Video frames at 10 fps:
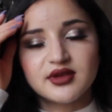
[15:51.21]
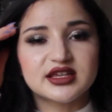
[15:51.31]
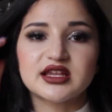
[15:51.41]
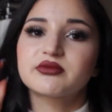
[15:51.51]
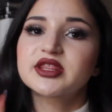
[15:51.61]

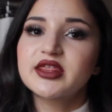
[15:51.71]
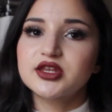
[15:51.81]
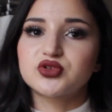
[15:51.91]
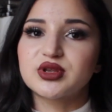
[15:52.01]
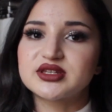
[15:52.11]
because I really
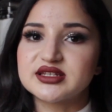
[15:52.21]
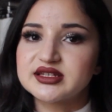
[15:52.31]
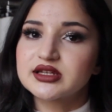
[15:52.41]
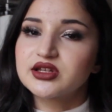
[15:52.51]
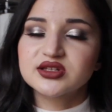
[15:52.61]
like doing
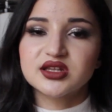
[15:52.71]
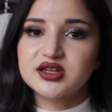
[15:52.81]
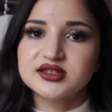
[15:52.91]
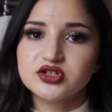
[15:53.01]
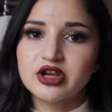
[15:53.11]
detail looks on
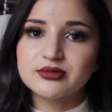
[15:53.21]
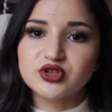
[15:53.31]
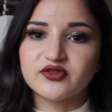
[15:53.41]
Instagram.